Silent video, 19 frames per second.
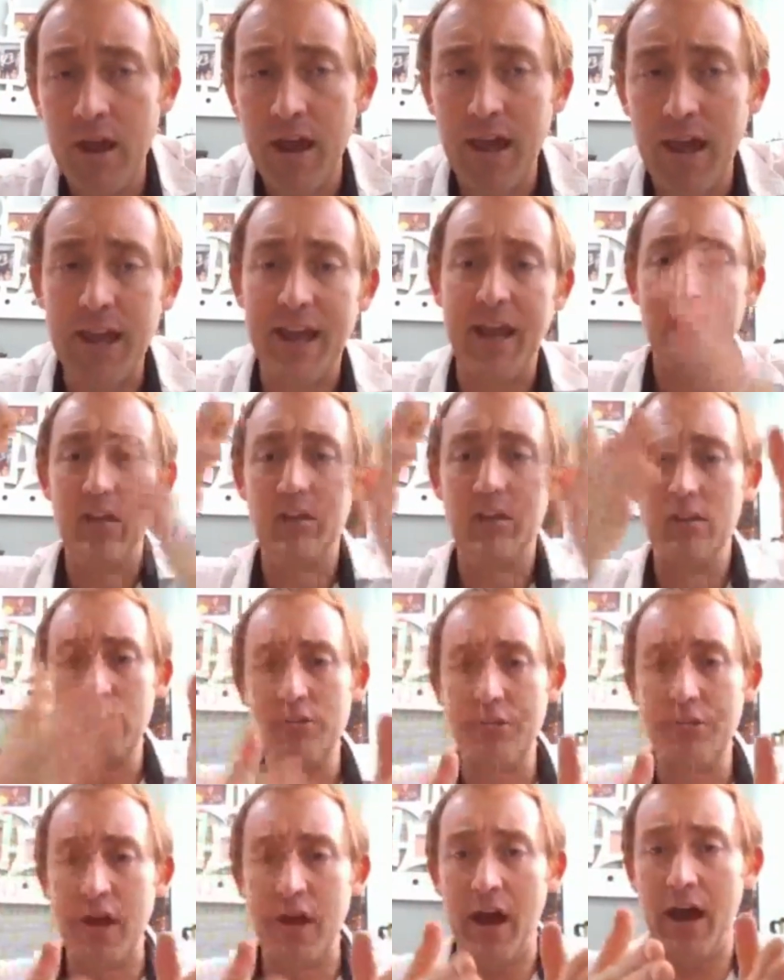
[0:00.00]
And again,
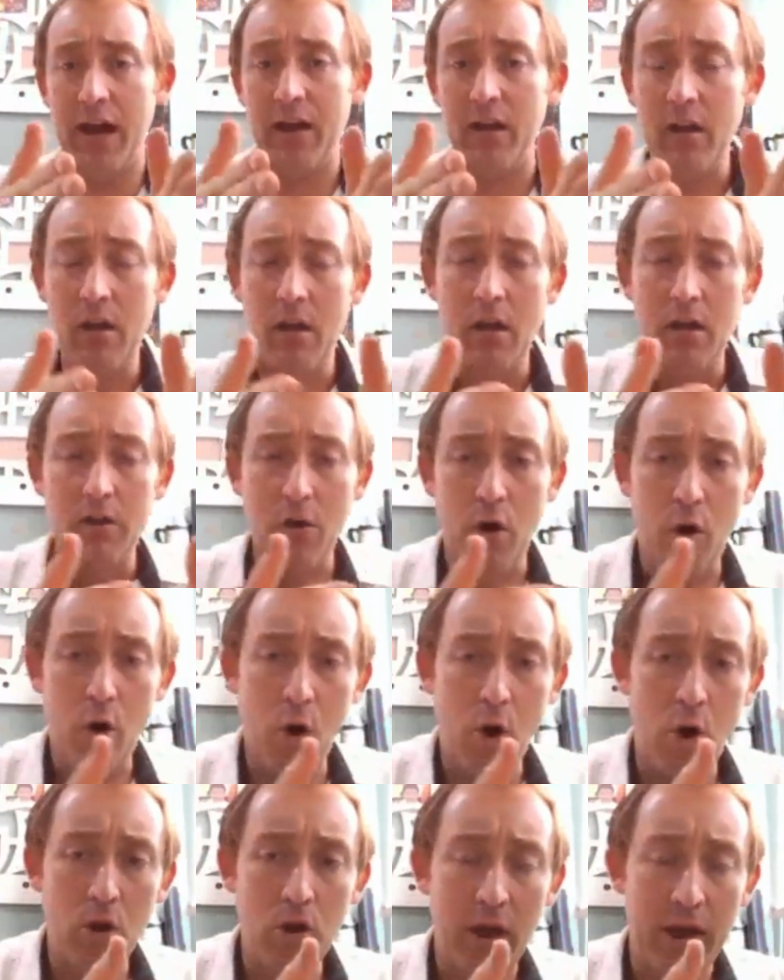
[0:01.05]
you've got the
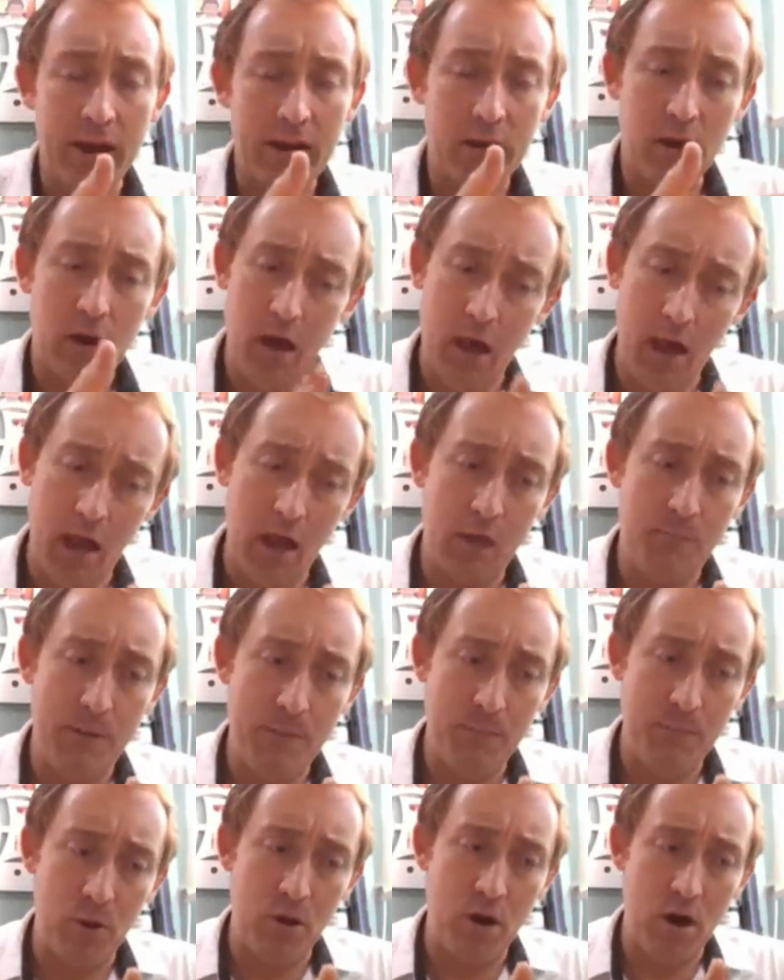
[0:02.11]
whole like, A,
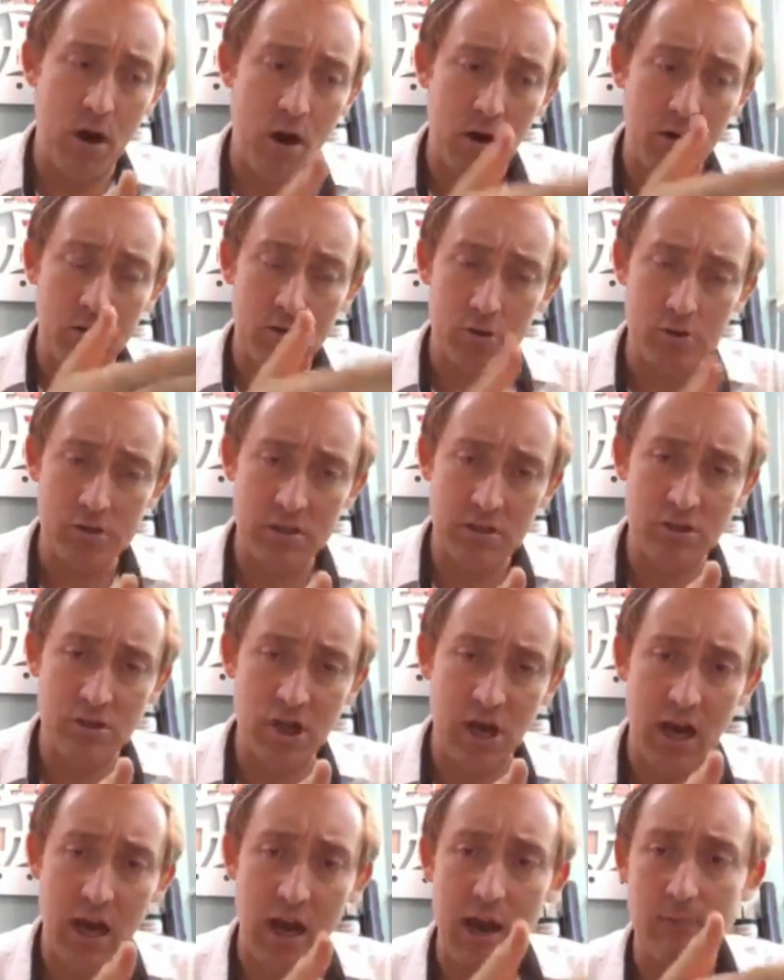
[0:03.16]
people are losing their
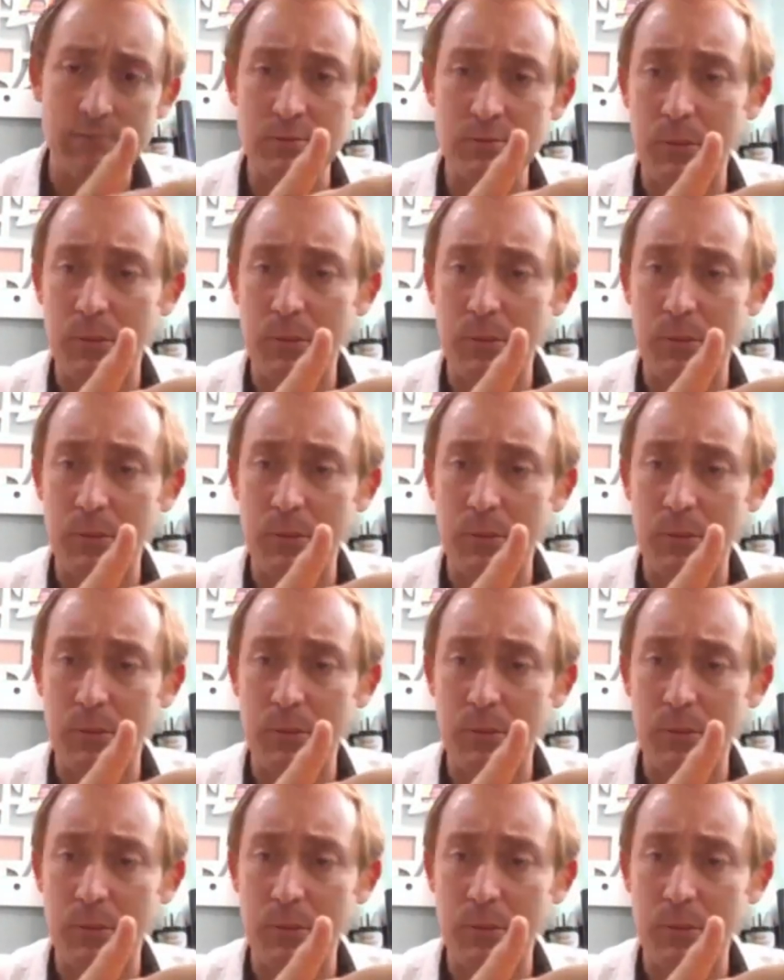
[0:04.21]
jobs.